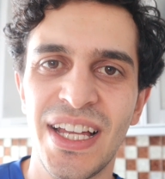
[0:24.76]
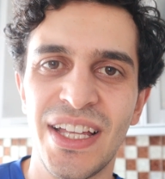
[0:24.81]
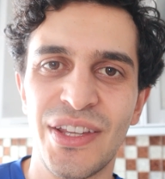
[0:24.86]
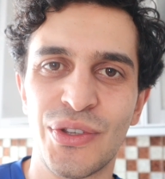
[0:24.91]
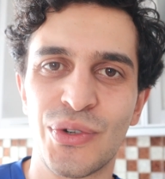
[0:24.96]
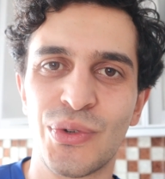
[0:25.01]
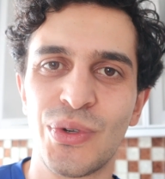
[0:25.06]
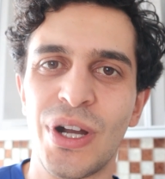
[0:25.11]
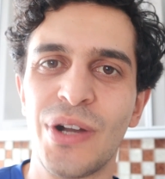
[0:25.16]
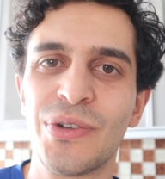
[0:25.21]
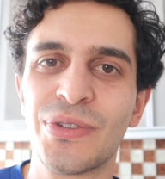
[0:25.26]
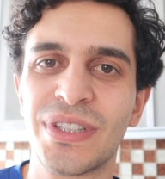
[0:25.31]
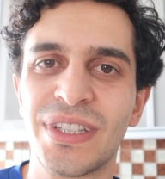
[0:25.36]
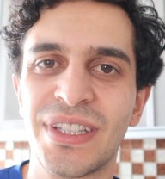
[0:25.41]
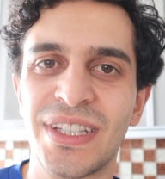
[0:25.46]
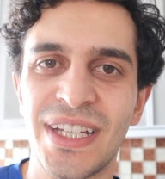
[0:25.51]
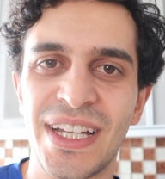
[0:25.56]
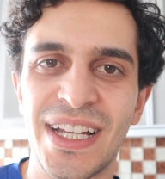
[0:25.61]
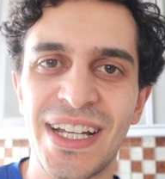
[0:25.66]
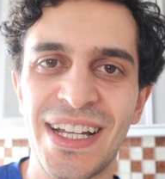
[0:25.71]

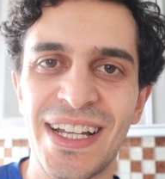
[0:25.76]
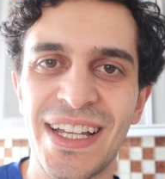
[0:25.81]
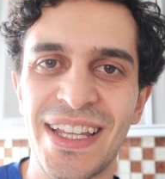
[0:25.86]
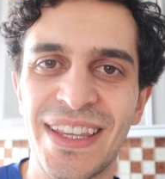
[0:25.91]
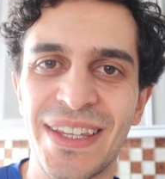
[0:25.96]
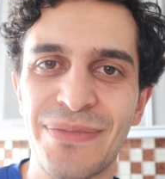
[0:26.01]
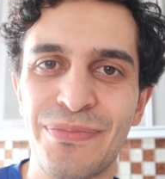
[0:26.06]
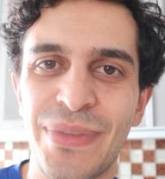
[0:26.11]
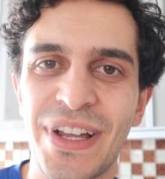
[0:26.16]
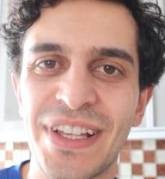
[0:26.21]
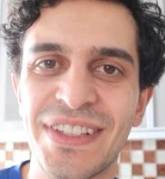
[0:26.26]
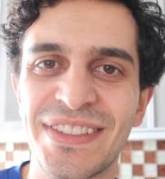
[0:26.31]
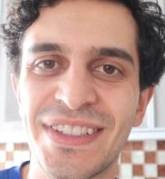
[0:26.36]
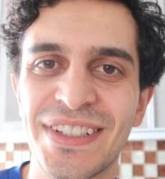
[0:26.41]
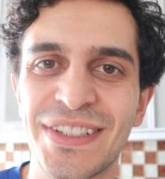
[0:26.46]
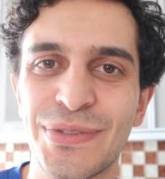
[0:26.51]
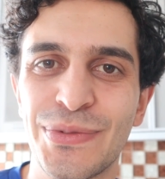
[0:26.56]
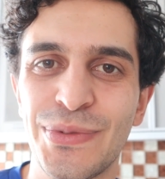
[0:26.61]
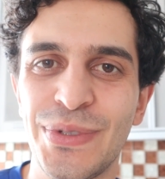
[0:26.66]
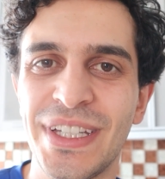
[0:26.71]
throughout the past
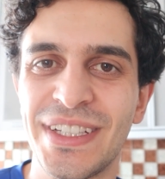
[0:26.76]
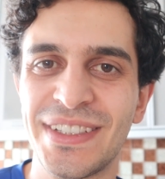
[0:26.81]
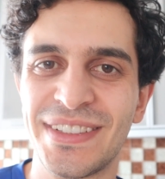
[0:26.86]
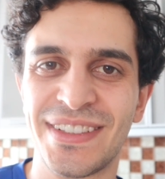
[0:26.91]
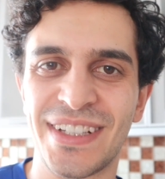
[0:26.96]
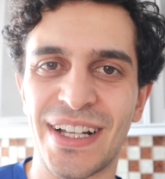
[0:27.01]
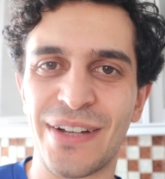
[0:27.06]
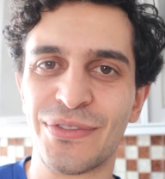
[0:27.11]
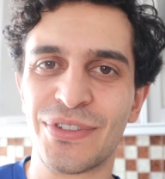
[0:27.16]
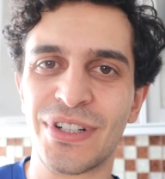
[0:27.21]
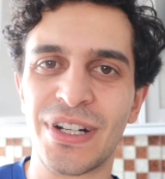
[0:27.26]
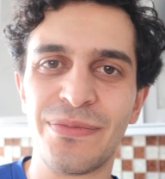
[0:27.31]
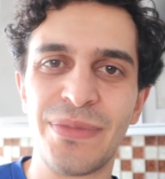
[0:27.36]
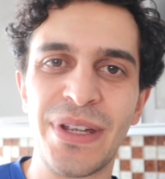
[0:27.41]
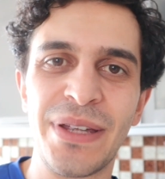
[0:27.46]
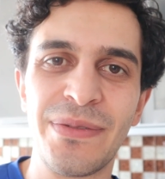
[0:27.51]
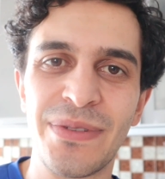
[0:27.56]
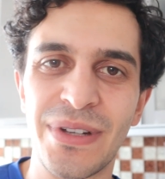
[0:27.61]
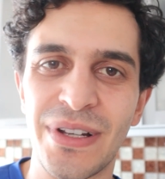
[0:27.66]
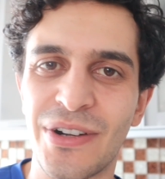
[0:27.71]
6 weeks after
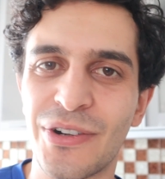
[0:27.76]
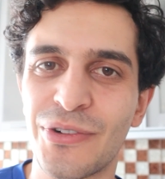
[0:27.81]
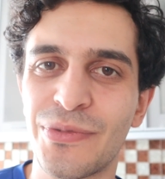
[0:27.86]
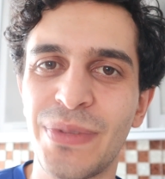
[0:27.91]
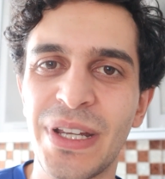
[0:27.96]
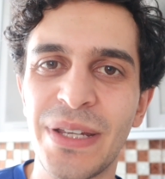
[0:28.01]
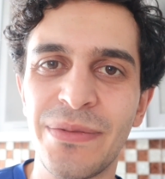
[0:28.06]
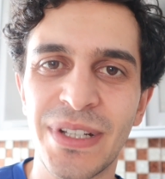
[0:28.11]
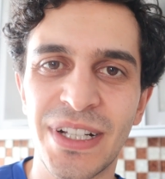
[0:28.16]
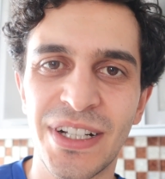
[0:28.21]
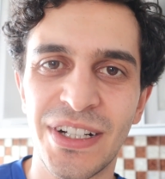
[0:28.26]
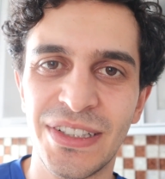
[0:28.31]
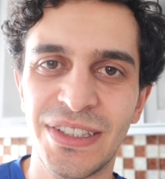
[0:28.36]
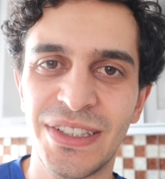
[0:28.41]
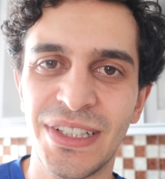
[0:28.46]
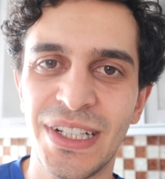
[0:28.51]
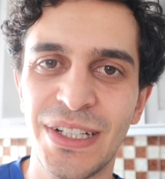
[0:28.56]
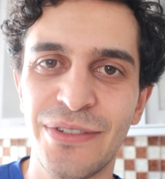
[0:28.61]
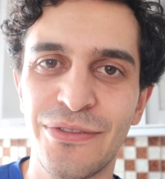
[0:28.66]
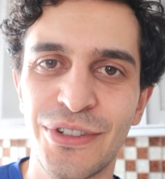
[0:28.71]
our baby got
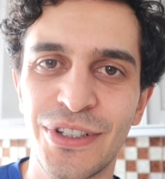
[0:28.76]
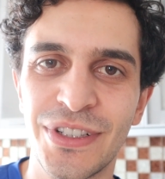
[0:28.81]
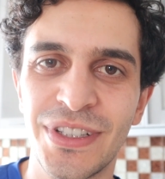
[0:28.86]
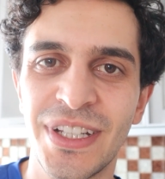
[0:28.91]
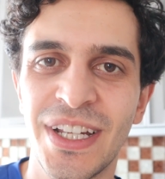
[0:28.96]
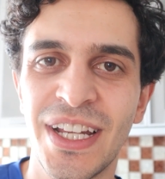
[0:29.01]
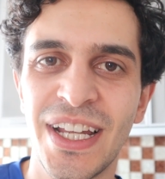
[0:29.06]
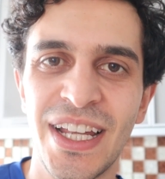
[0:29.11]
delivered.